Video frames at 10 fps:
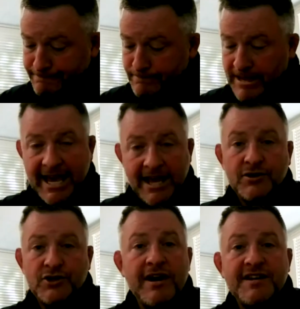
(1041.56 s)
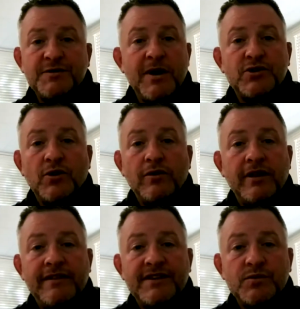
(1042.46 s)
And Trident special
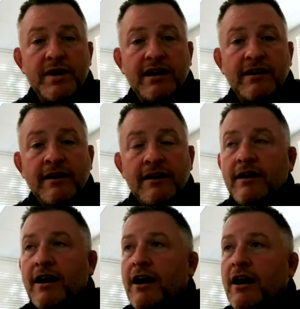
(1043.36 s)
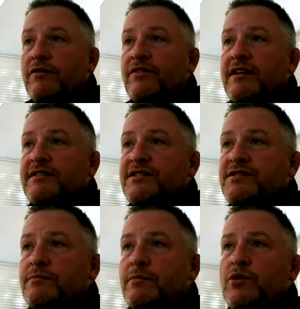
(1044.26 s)
this week. We've got this
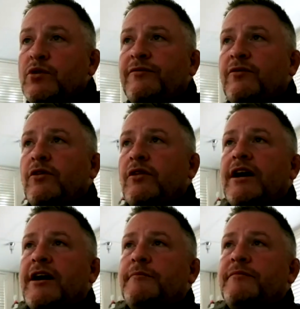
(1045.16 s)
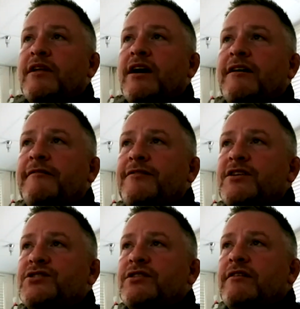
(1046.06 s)
beautiful
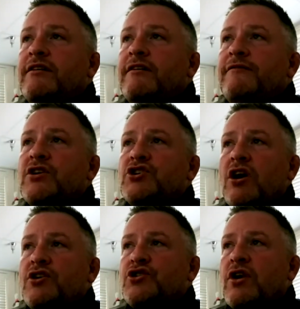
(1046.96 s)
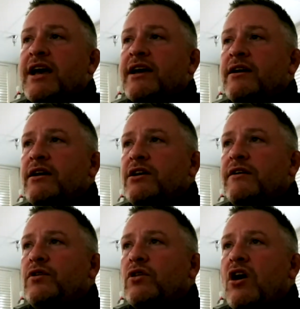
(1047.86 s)
fish entree. If
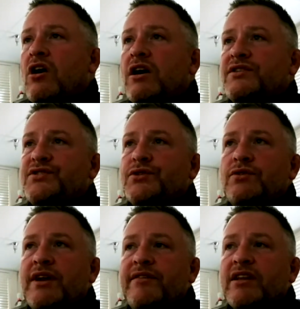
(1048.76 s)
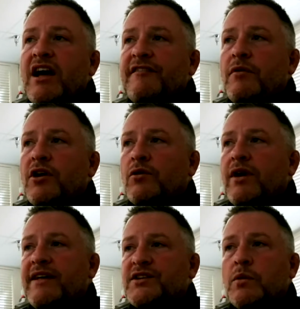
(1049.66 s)
you log on to Navy Life Monterey,
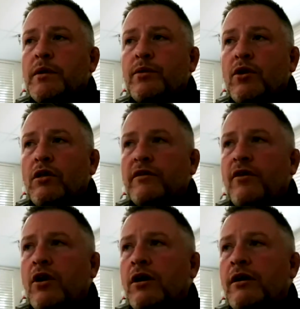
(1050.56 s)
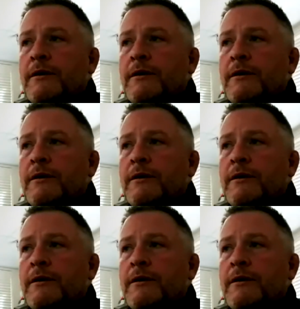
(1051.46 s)
that's where we put all of our